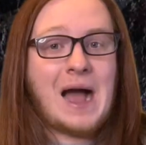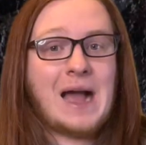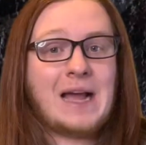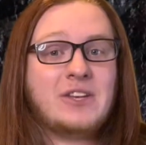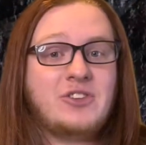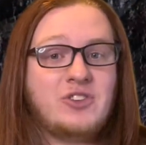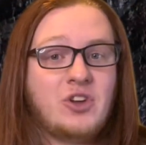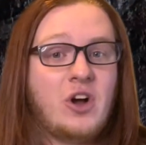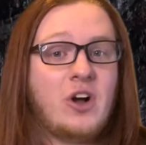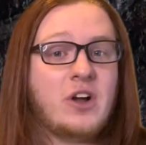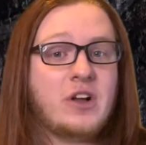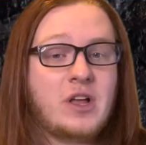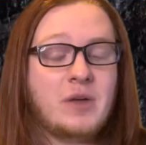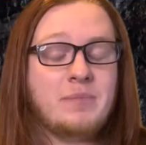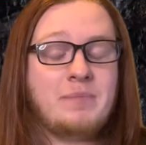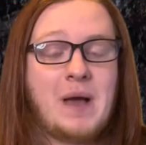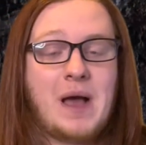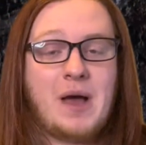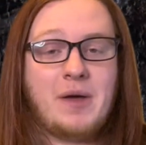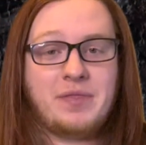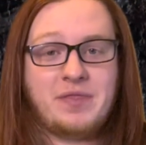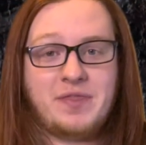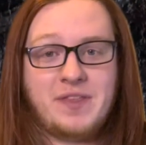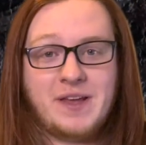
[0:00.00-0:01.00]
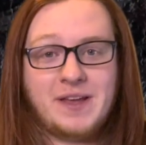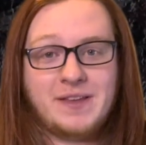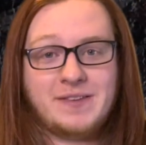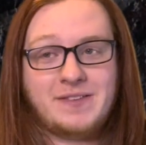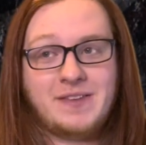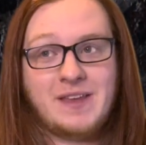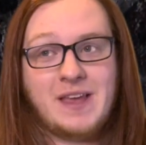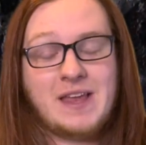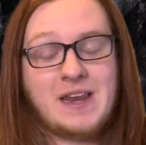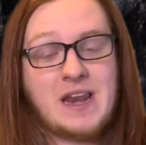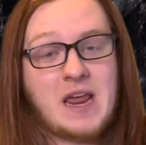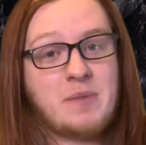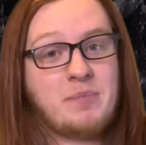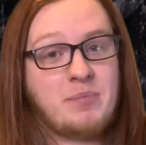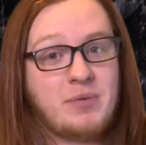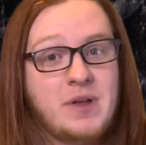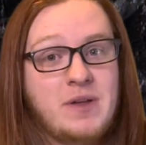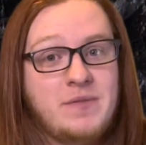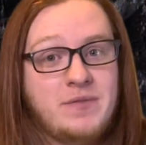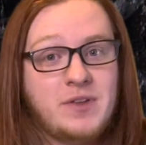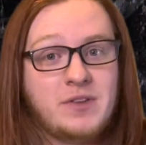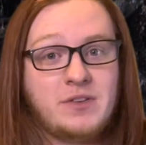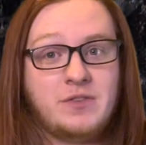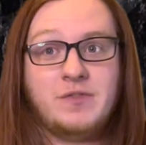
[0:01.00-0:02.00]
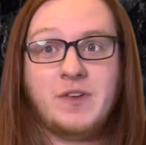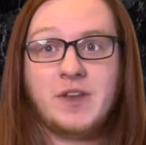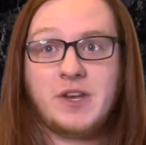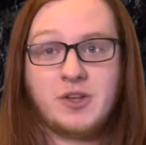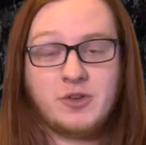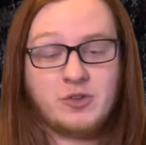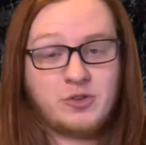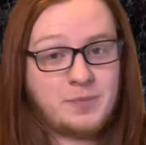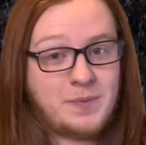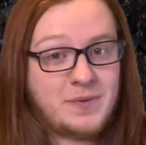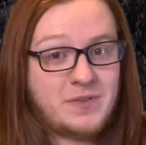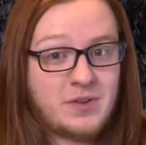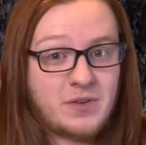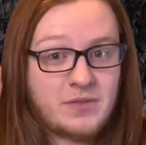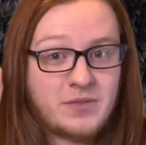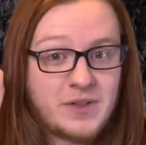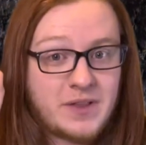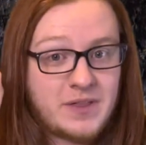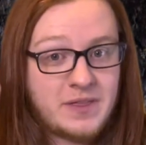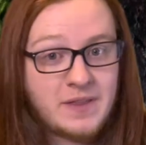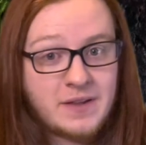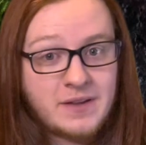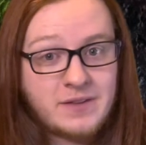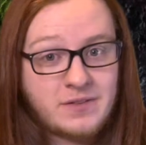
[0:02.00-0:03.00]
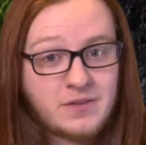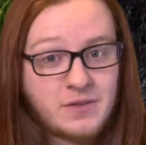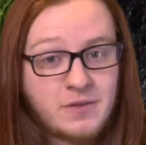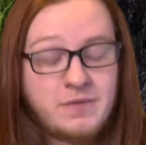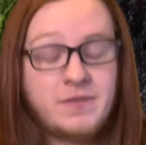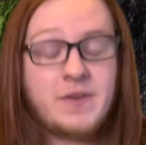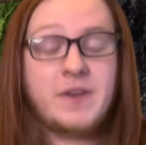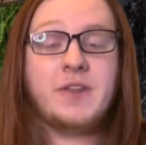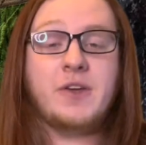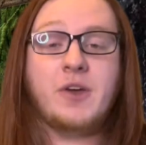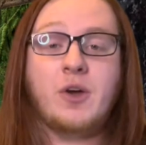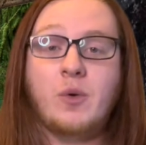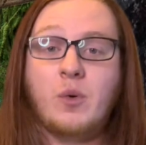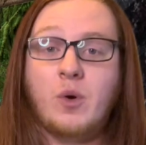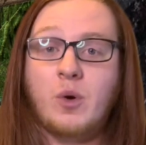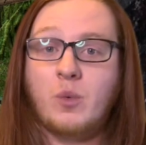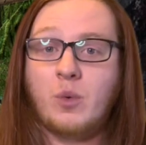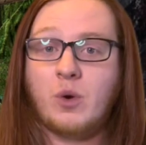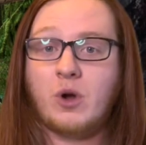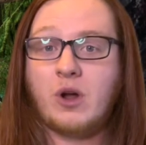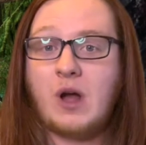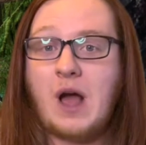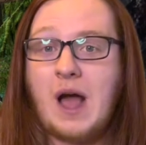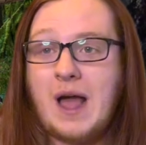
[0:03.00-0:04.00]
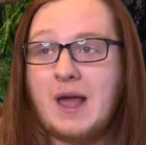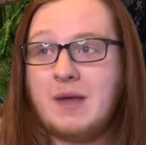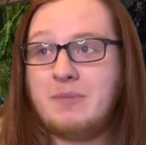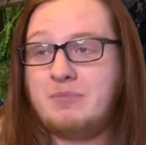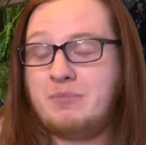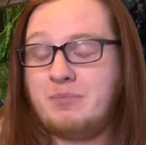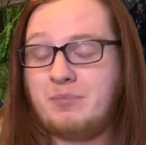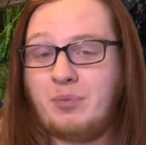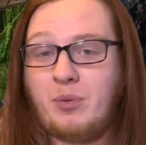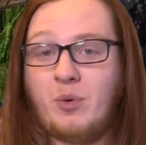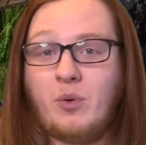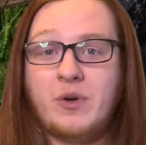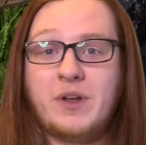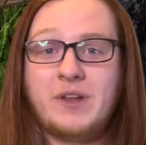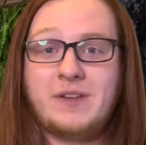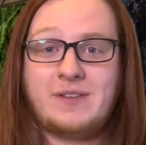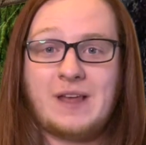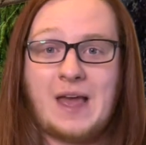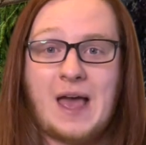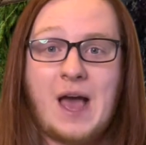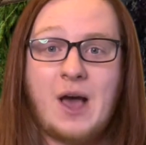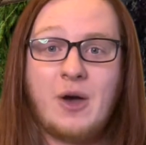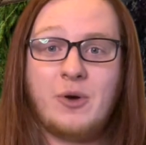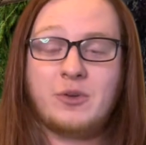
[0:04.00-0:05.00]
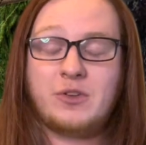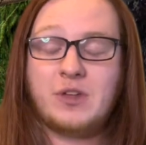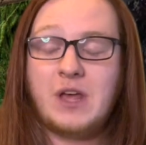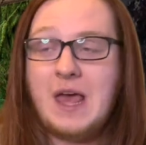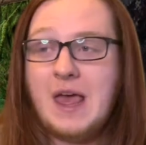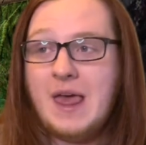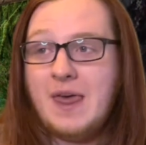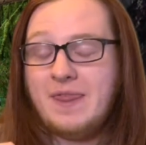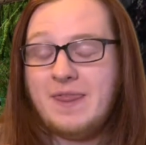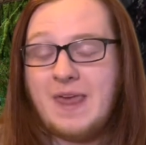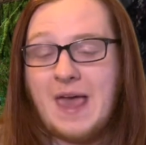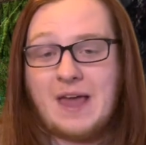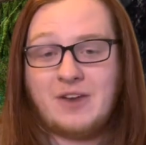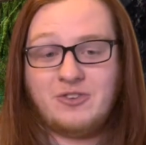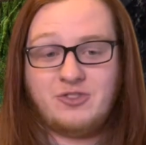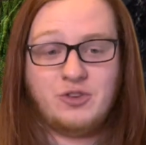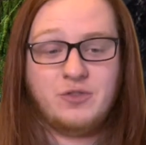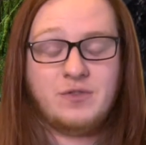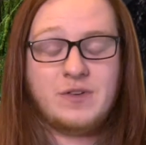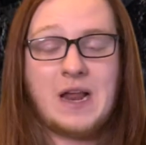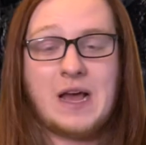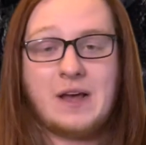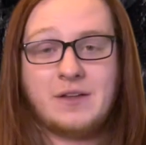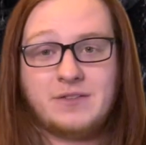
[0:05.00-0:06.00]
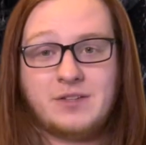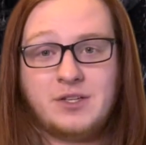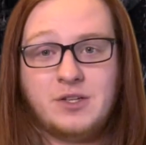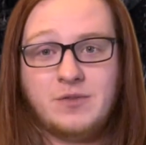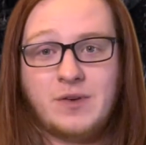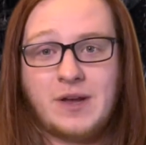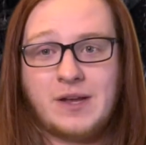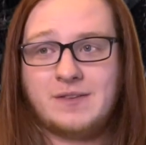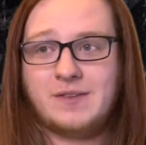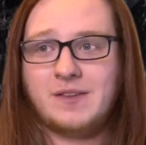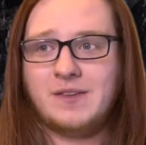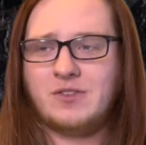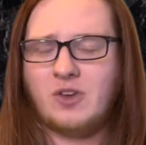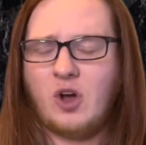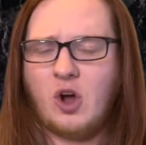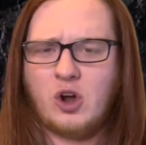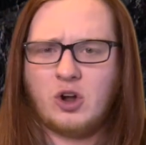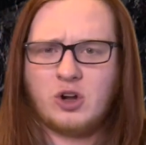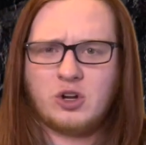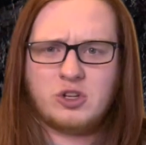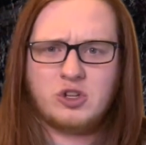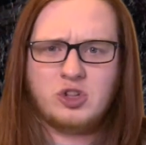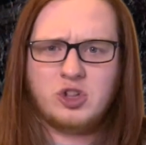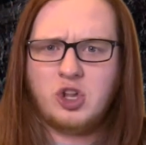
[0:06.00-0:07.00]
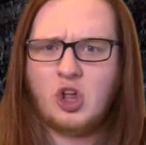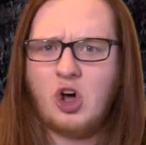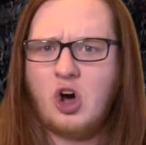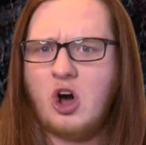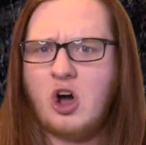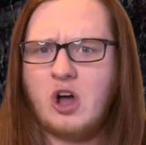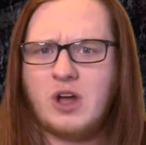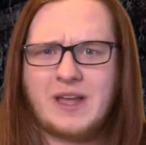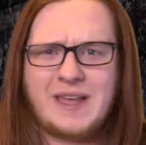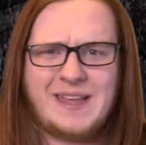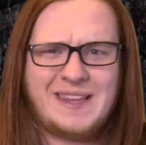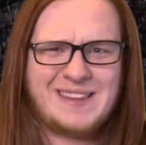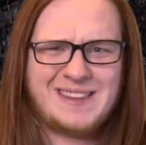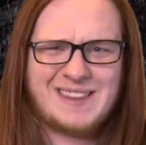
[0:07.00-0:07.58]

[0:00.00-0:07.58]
I talk about this in a previous video, specifically this video, where I point out that juvenile T-Rexes are long and